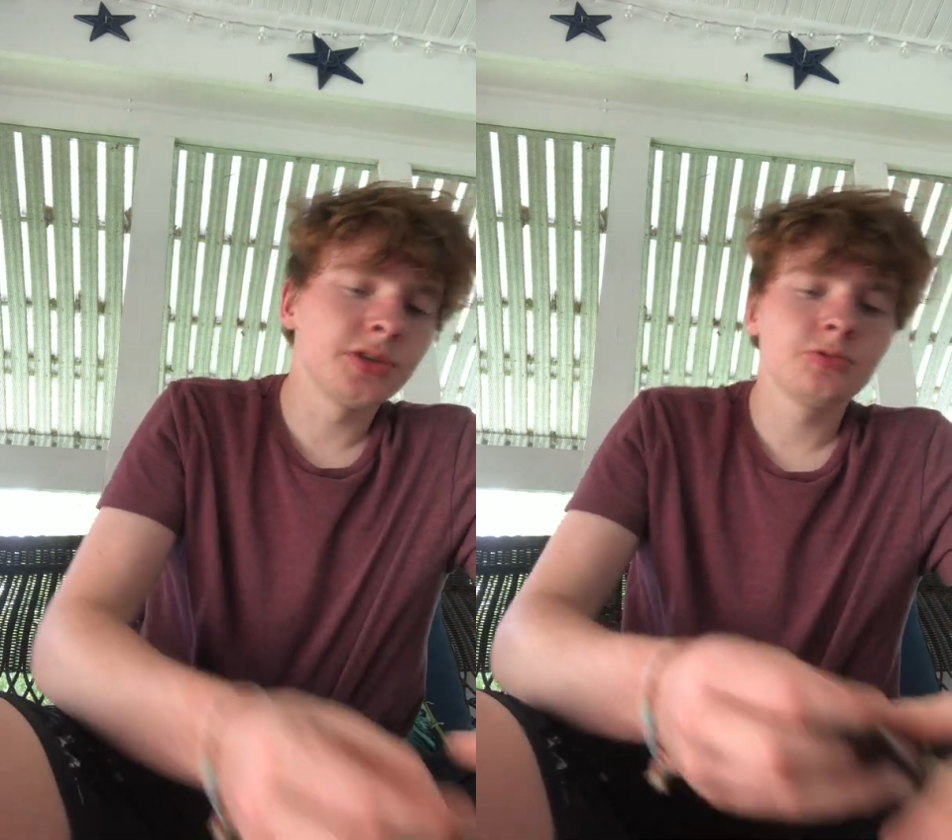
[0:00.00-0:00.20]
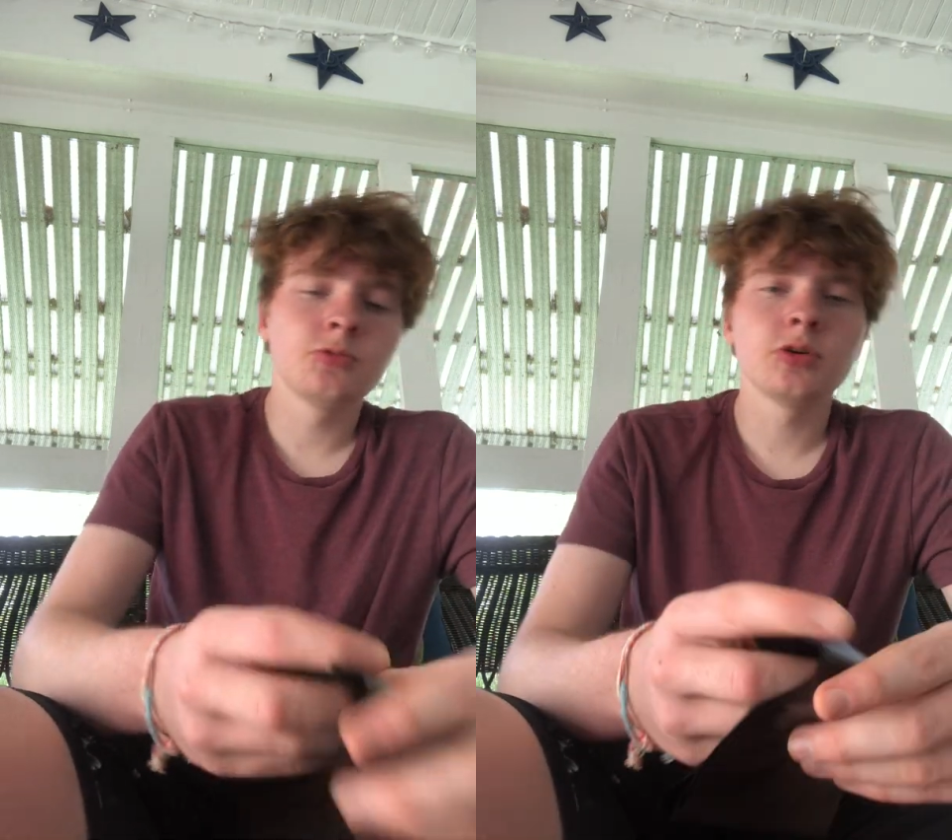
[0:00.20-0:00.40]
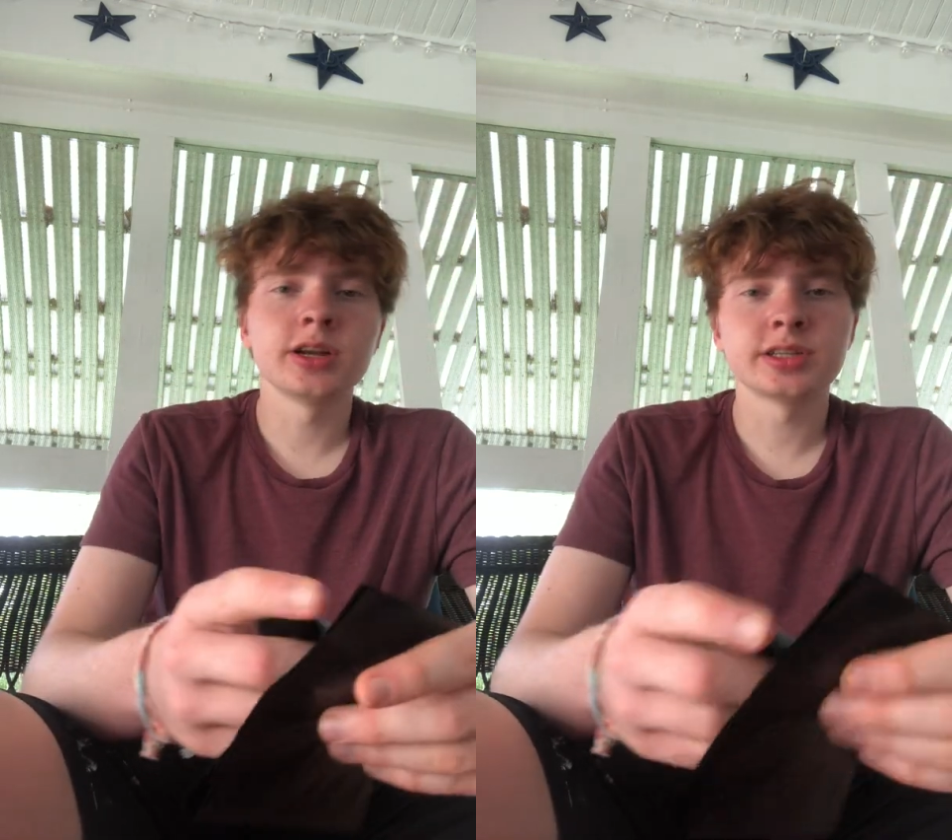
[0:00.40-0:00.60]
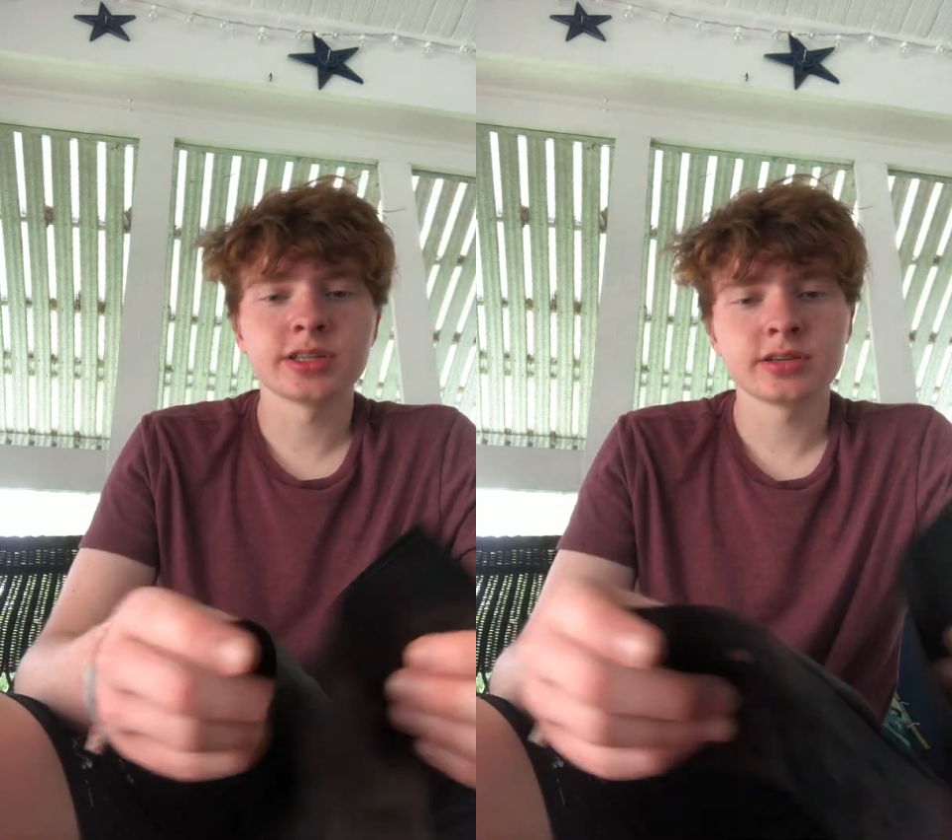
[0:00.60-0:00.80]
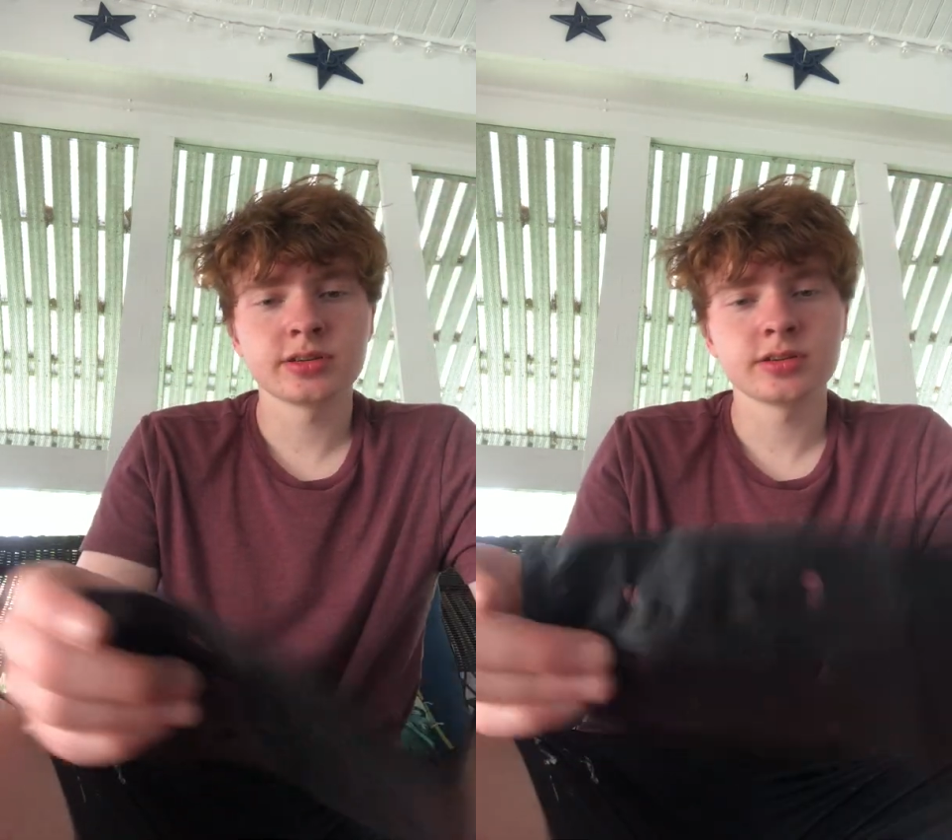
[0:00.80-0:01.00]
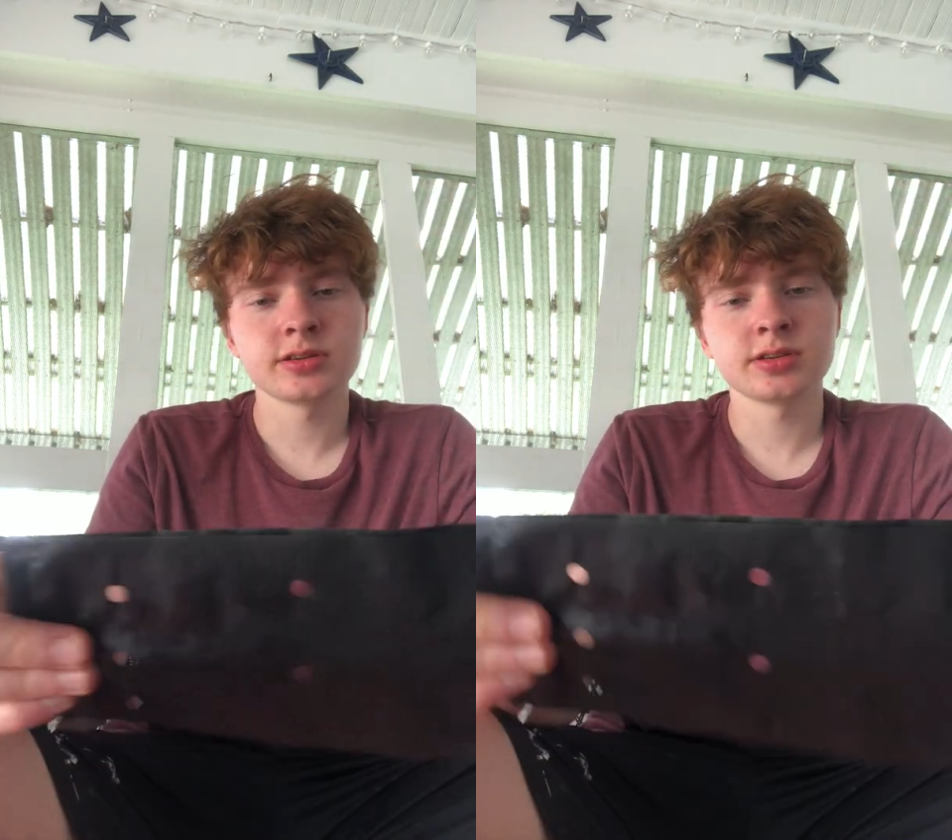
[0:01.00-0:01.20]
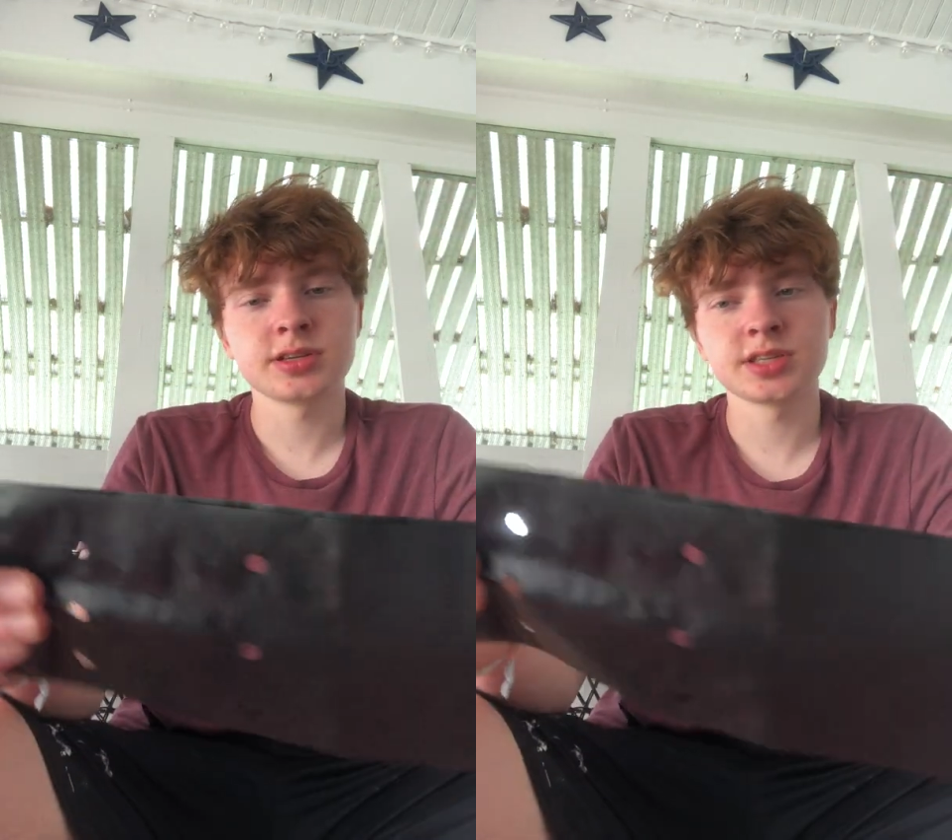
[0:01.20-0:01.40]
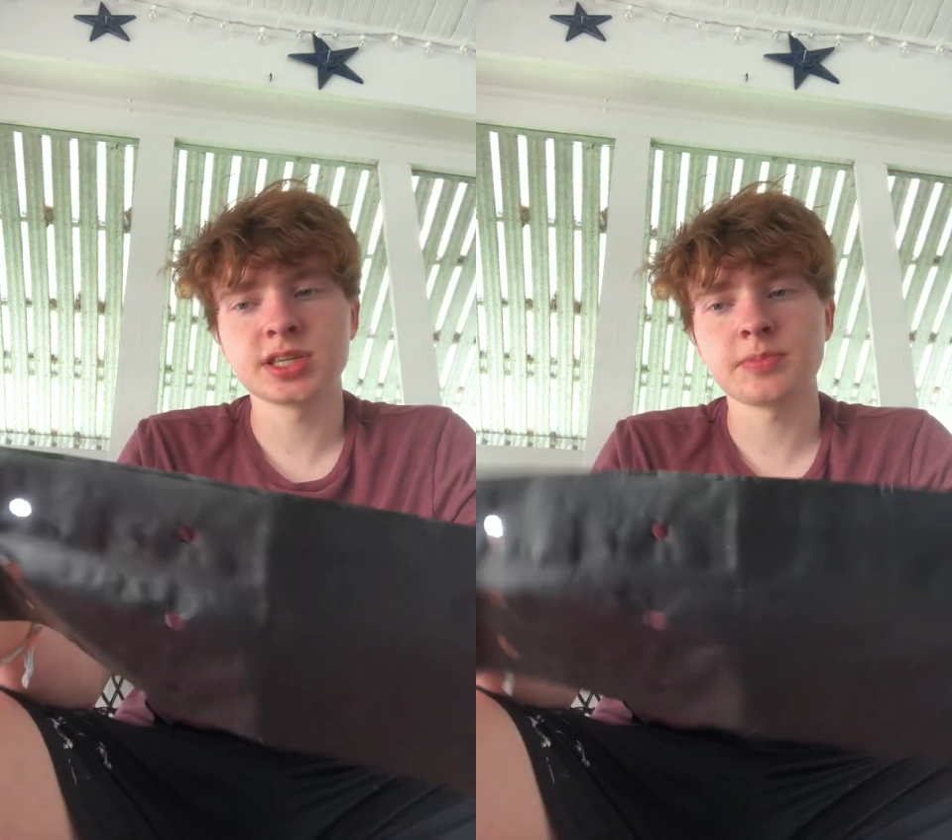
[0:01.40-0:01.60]
you want
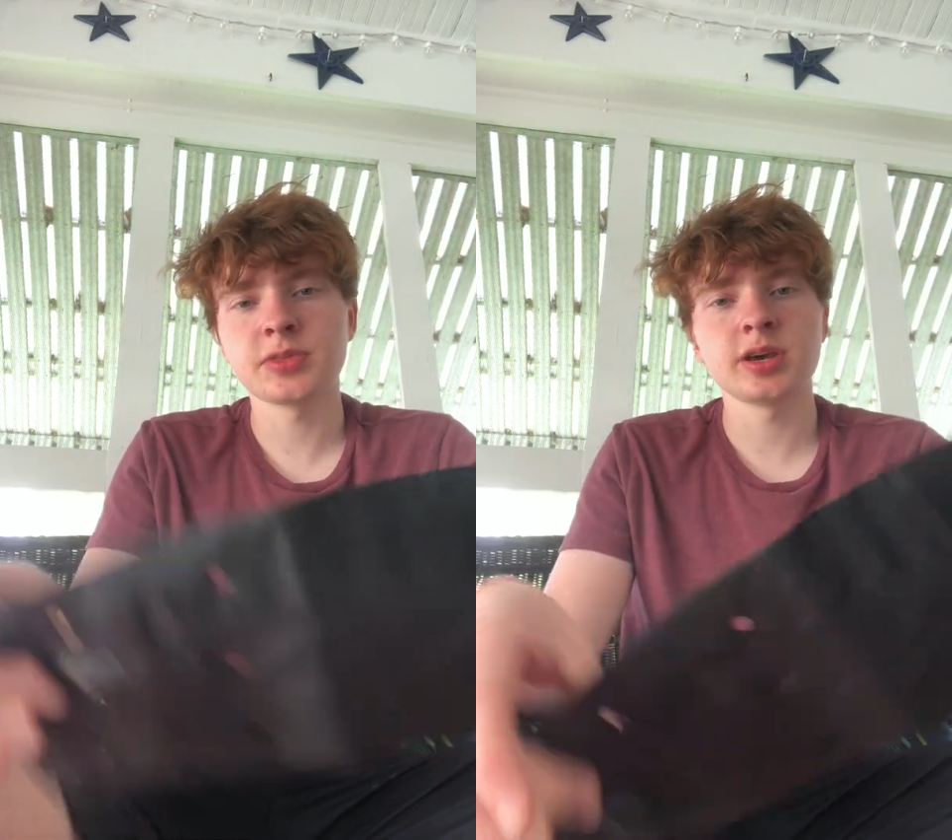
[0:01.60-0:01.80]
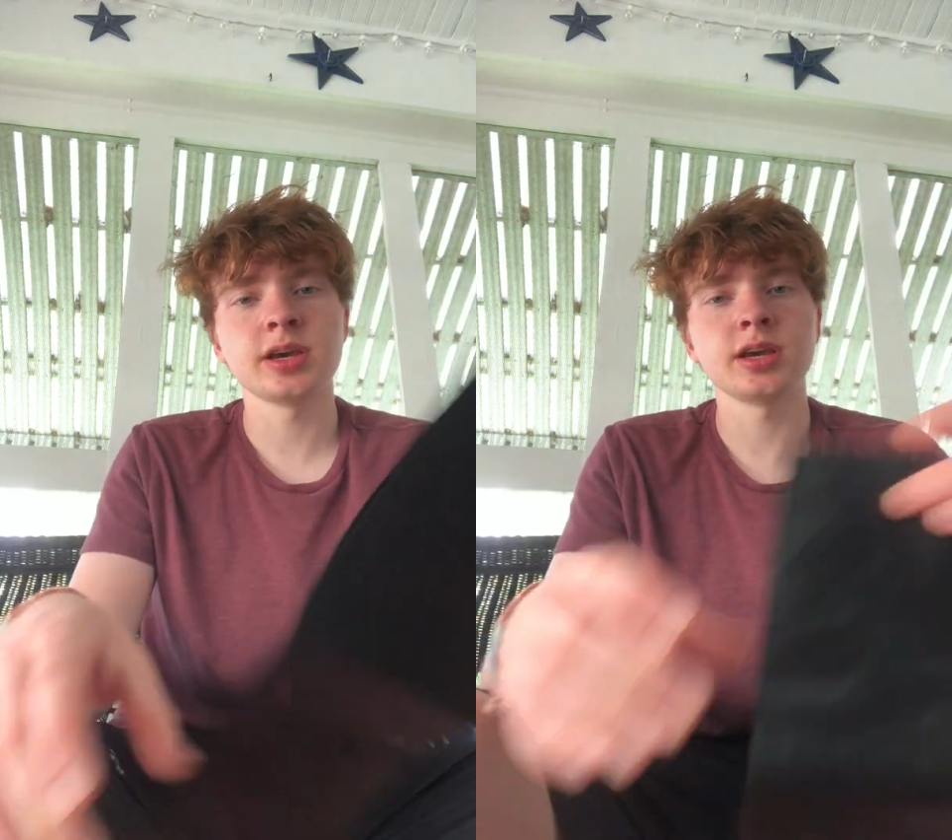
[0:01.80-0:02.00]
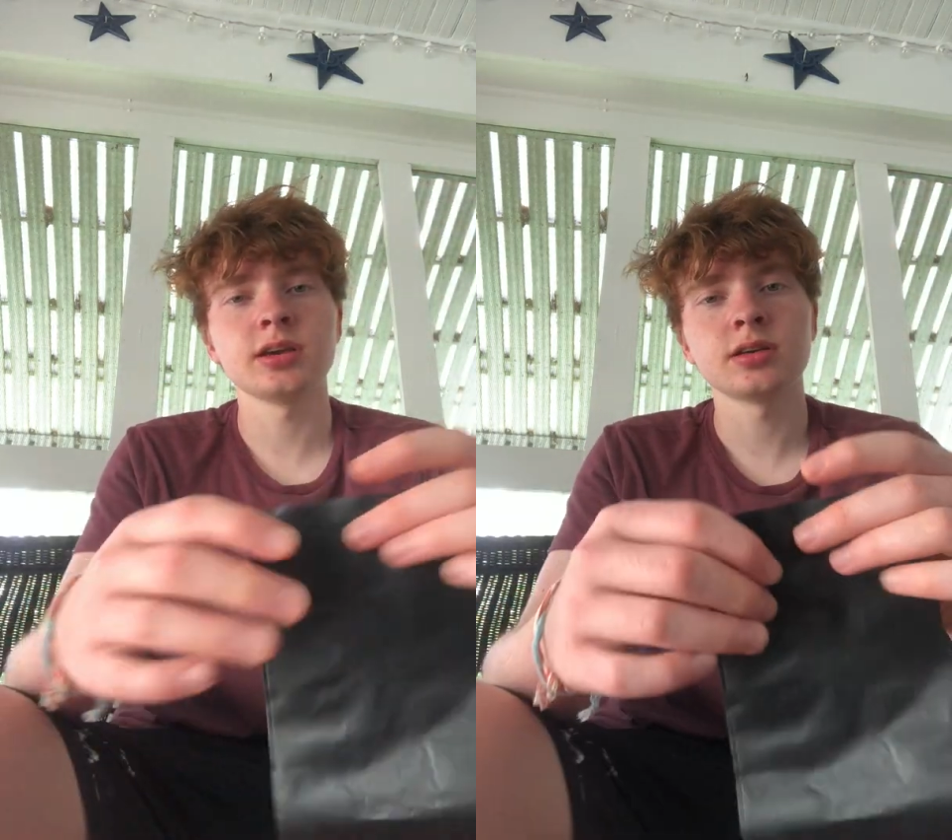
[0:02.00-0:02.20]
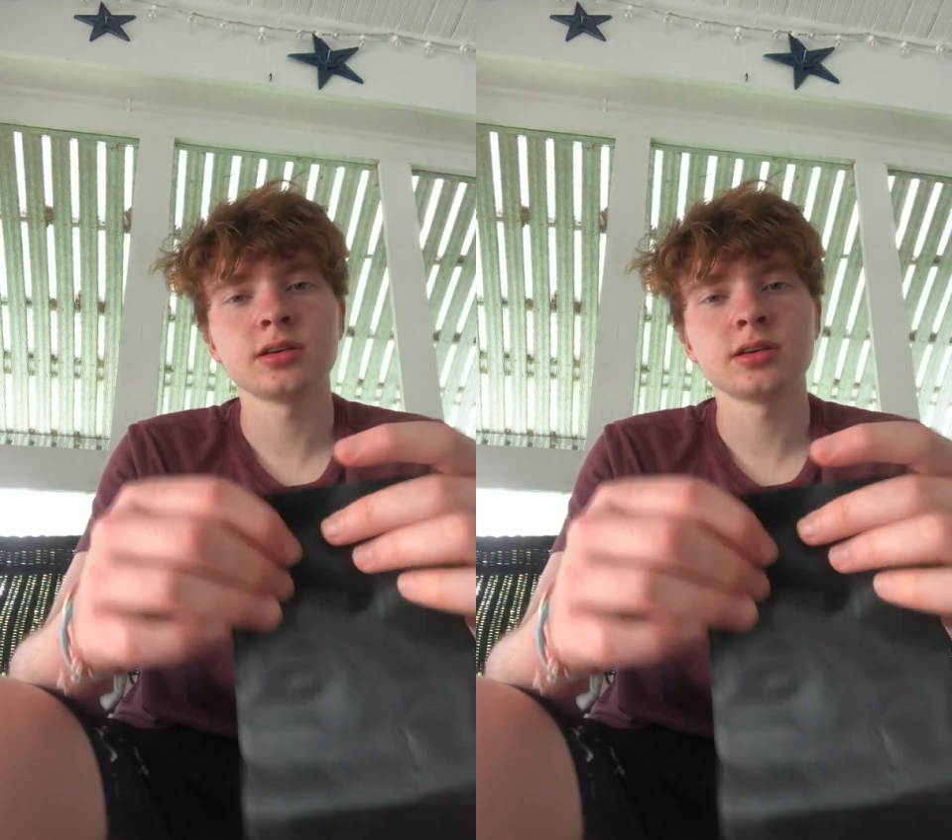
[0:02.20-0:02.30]
something